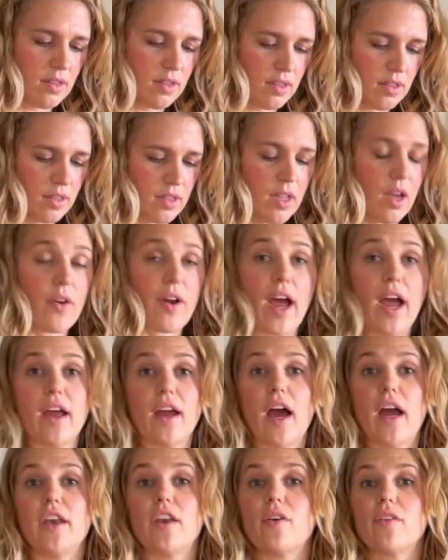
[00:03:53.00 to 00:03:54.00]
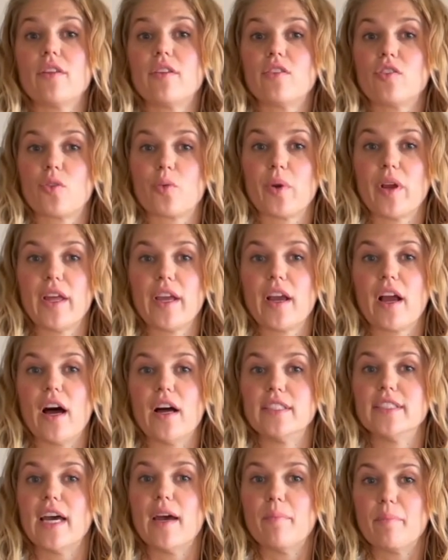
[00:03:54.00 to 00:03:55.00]
Okay, I know this is thrilling
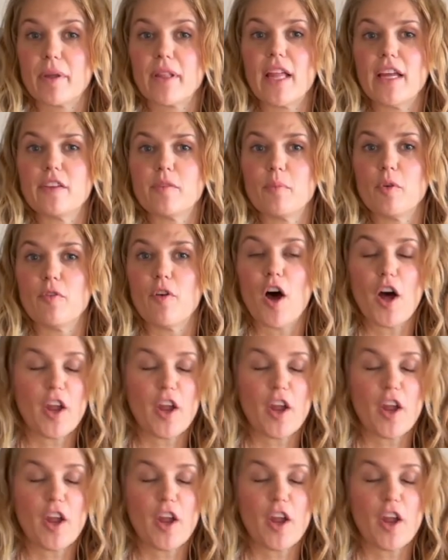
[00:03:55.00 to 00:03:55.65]
content, but let's move on.